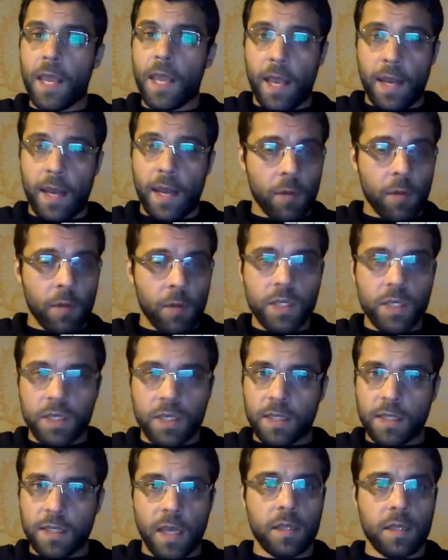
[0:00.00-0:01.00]
And AdWords
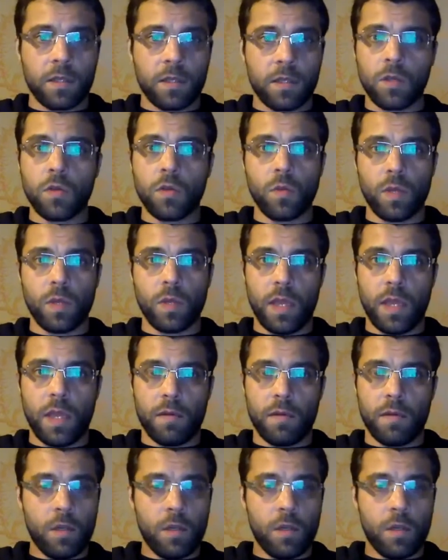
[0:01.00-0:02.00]
has nothing to do with that.
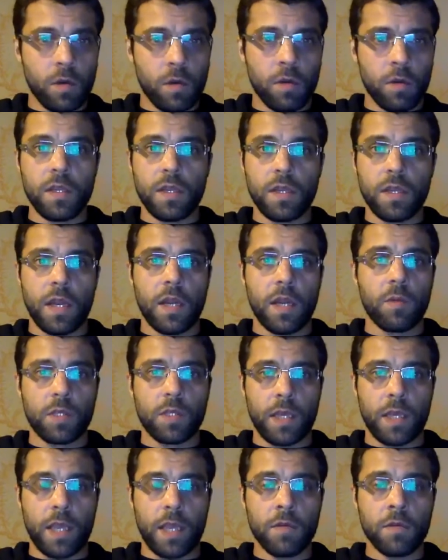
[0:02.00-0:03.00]
You don't need an
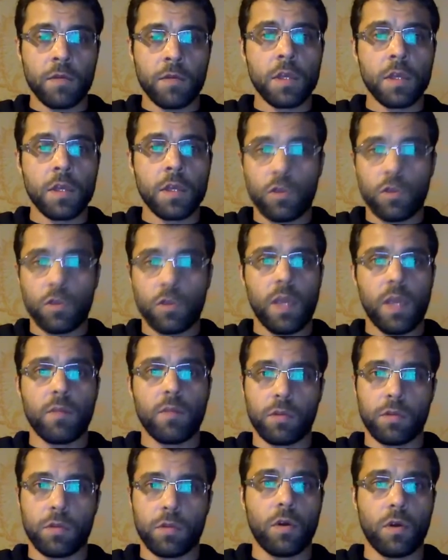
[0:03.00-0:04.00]
AdWords account to be
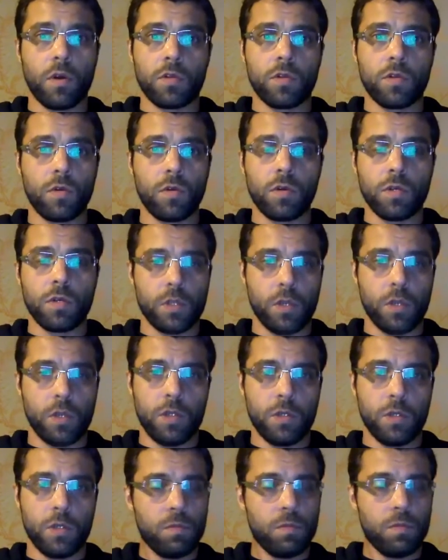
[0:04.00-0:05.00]
able to talk to Google
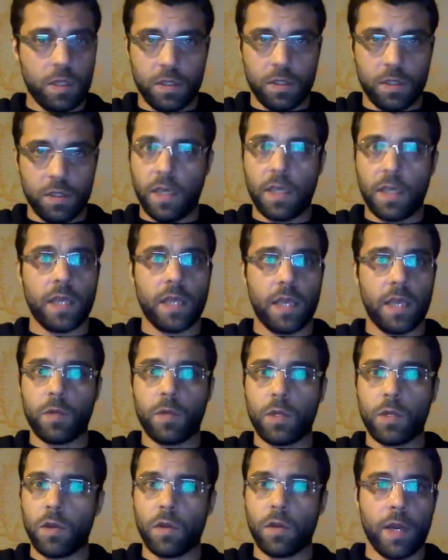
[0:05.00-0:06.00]
search. There's things like
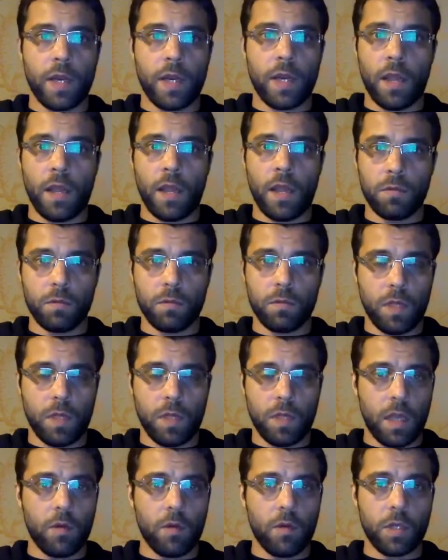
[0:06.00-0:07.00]
we're doing right now that allow.